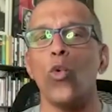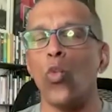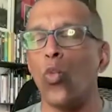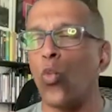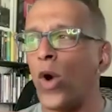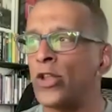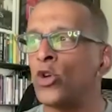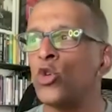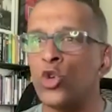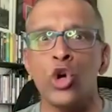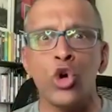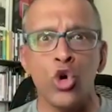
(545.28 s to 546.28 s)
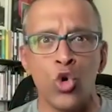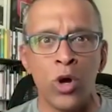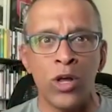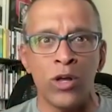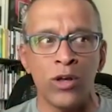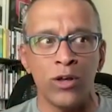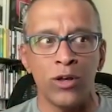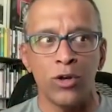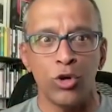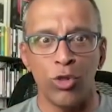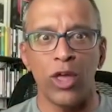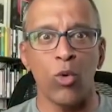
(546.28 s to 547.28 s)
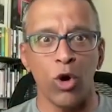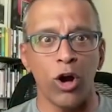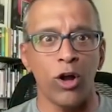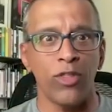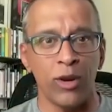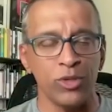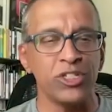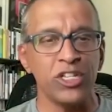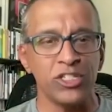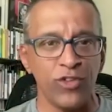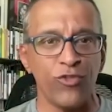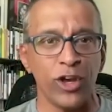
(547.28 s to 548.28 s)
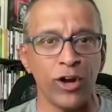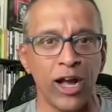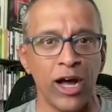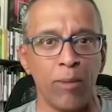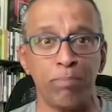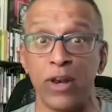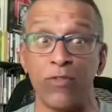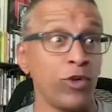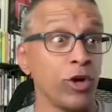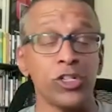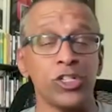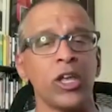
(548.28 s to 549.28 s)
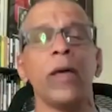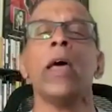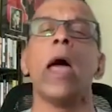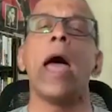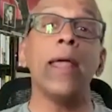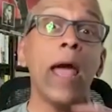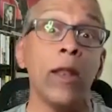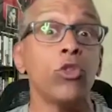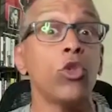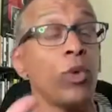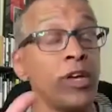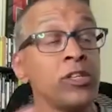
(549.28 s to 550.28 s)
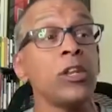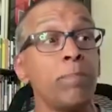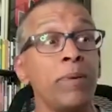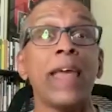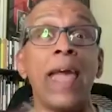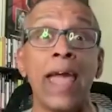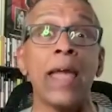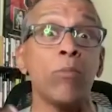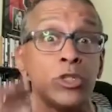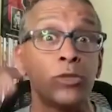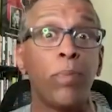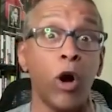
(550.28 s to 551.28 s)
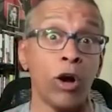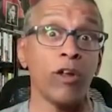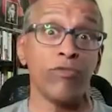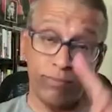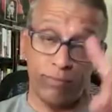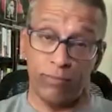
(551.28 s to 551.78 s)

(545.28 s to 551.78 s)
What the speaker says: when you knew who they were, then it was easy to figure out. But if you're just, and the reason it became was part of